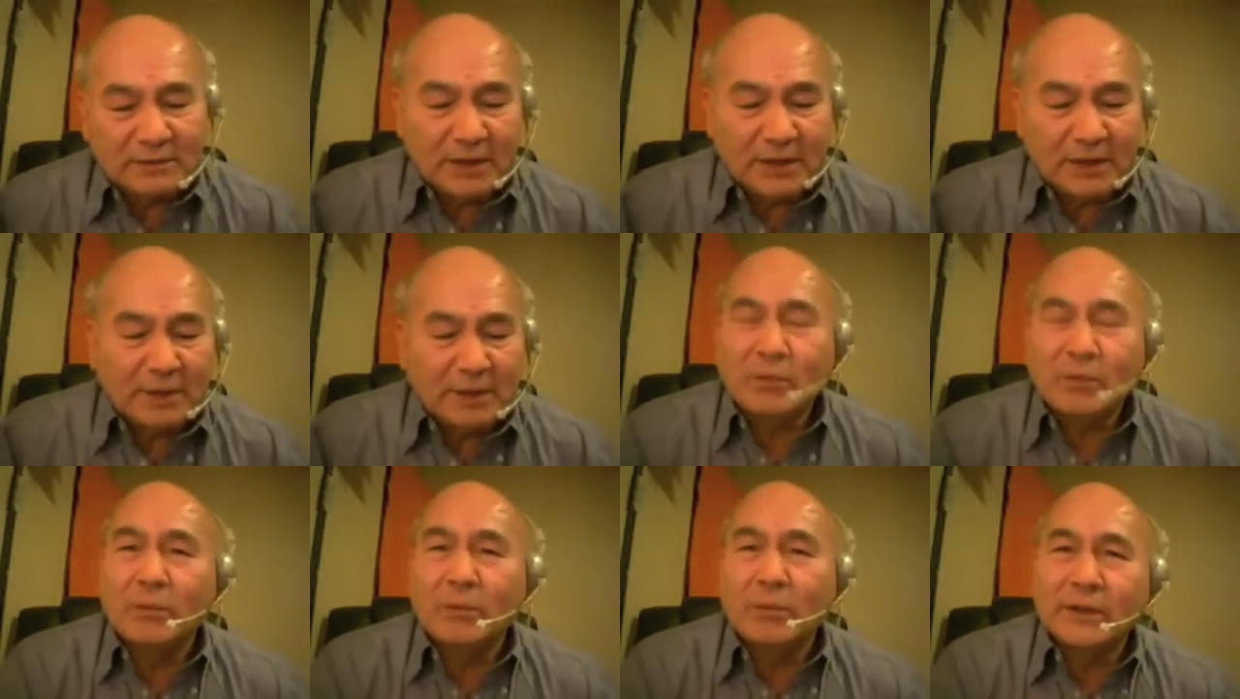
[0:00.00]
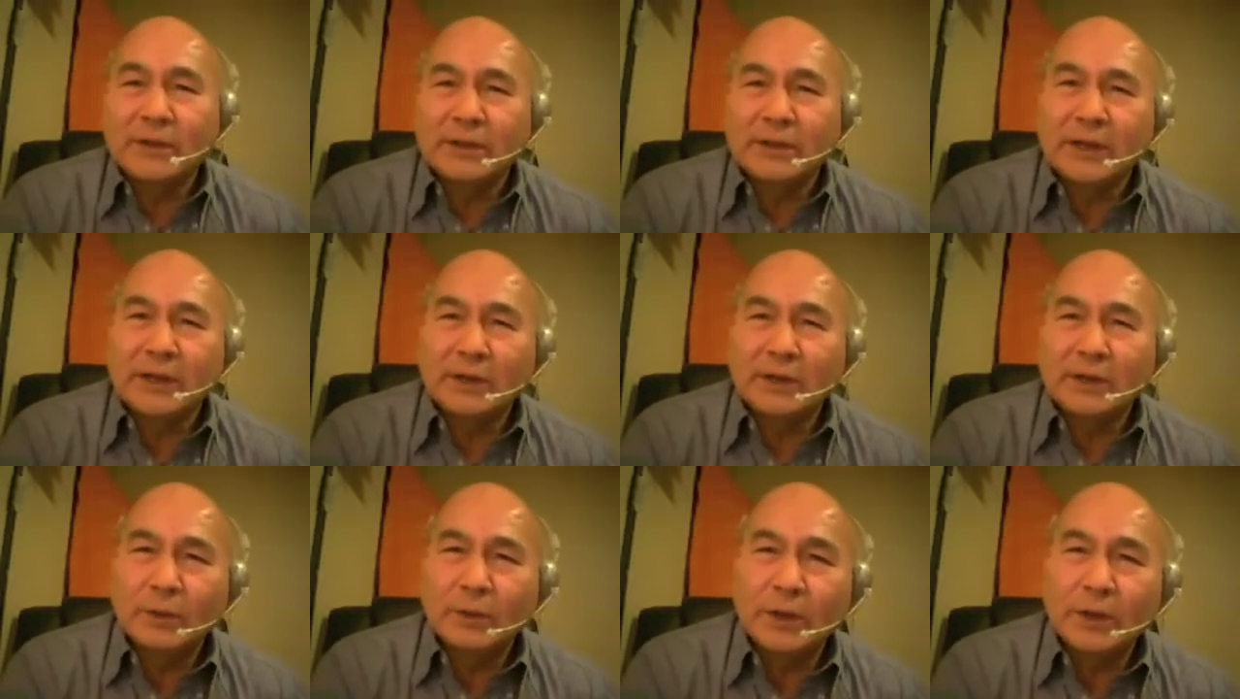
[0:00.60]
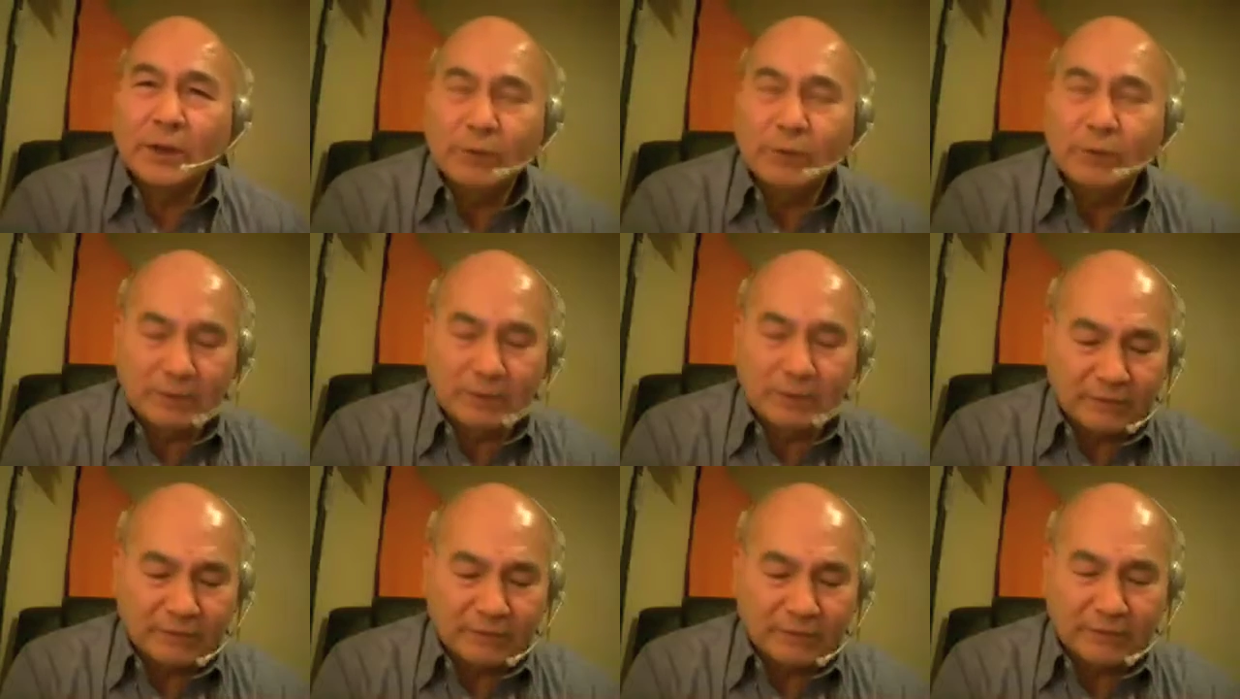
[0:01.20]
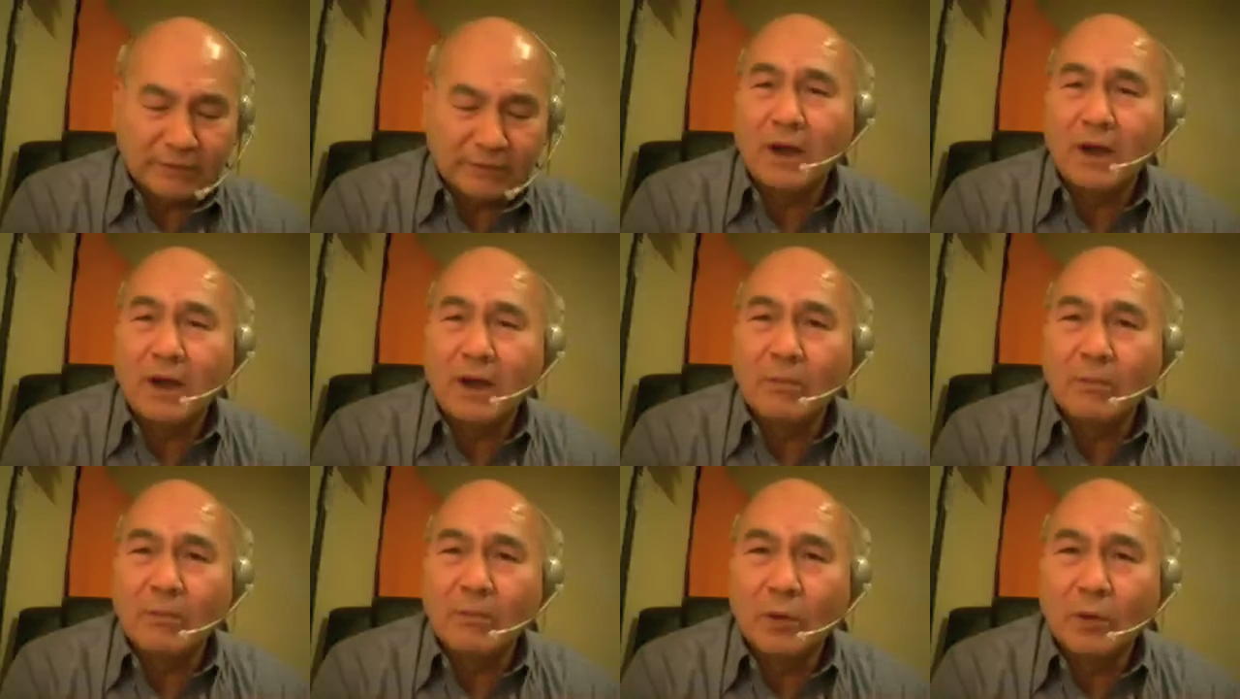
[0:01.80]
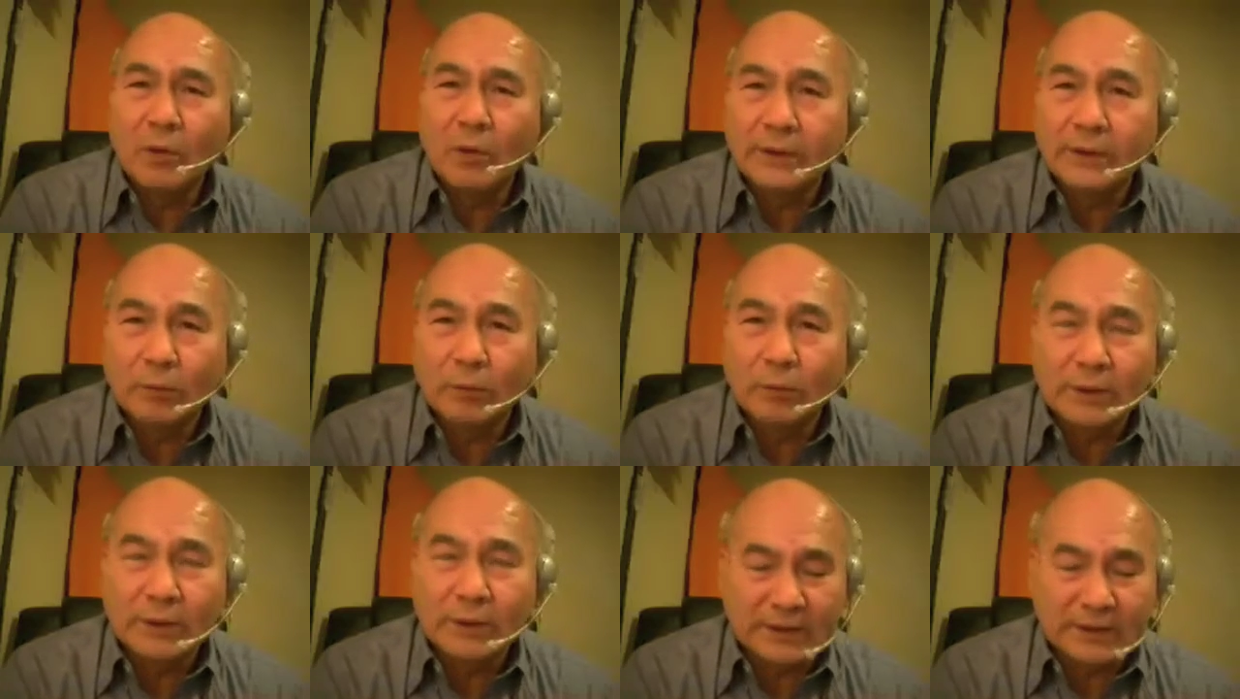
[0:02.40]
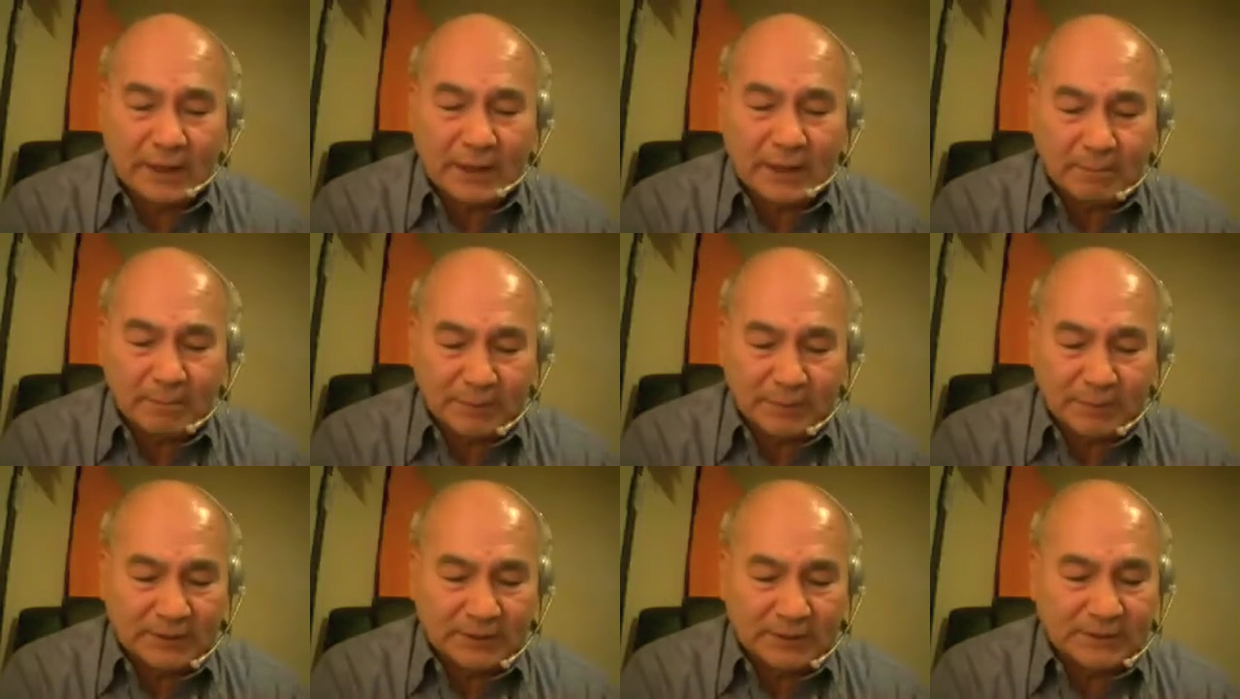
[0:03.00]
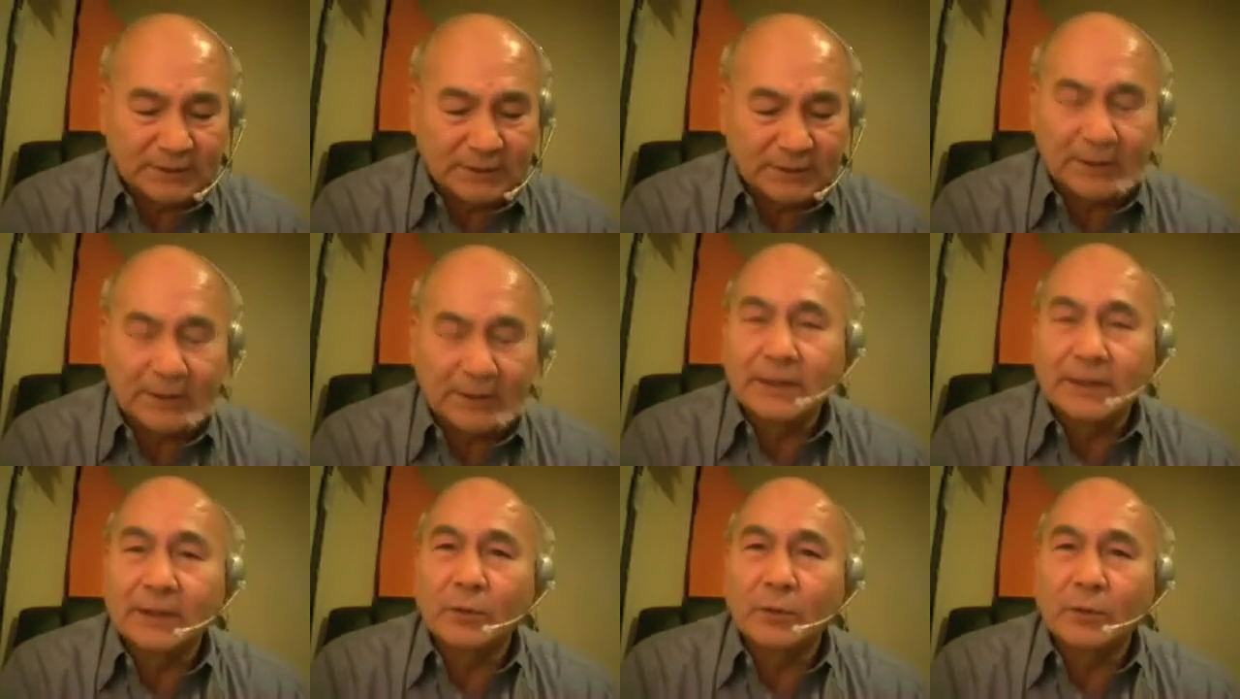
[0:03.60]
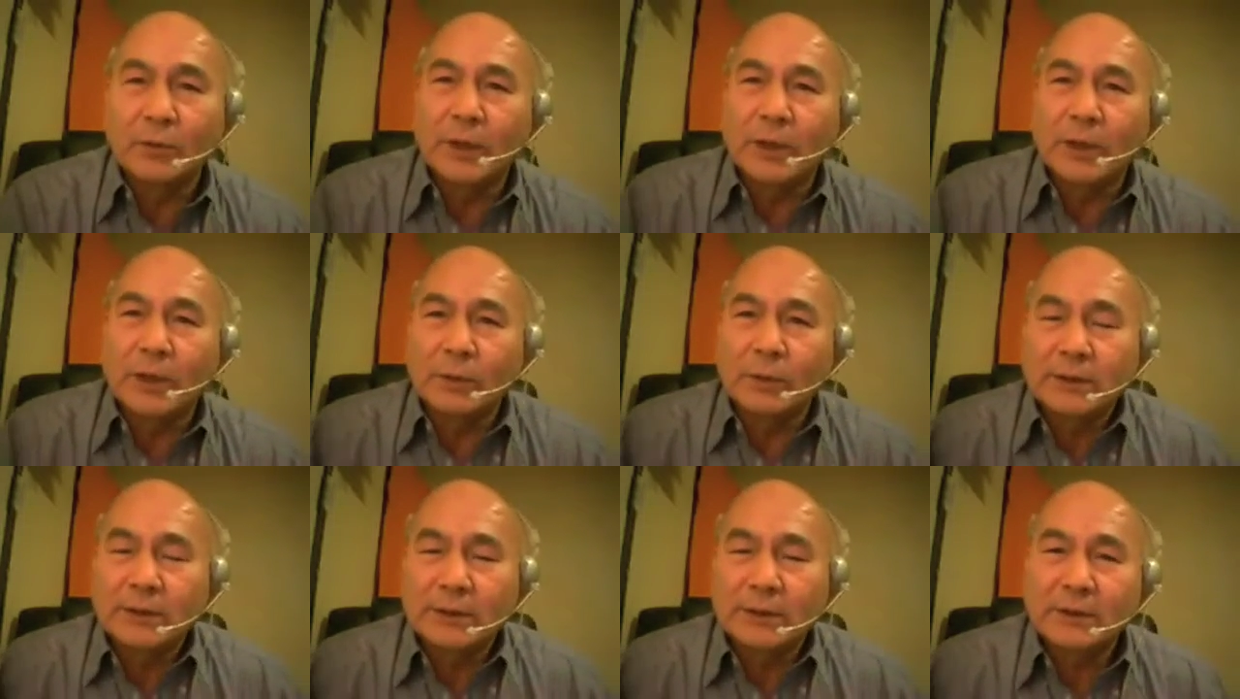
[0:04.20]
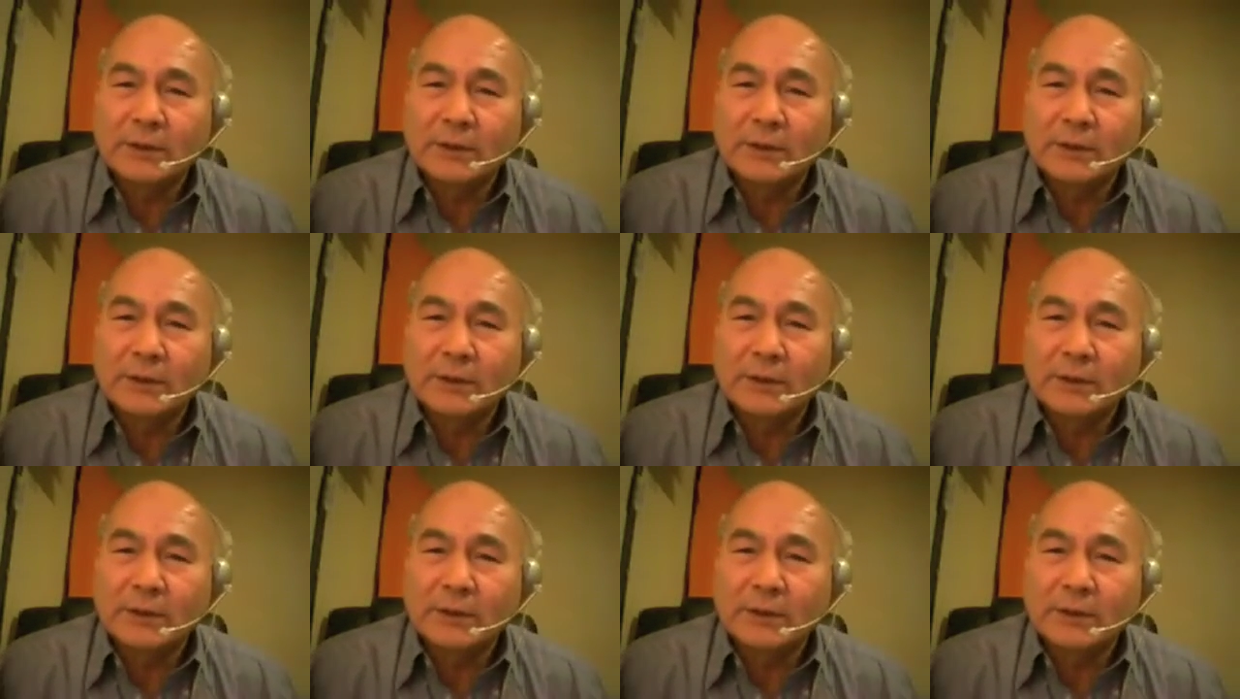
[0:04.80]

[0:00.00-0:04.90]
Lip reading: they probably get away with far more than what the MPs are getting away with.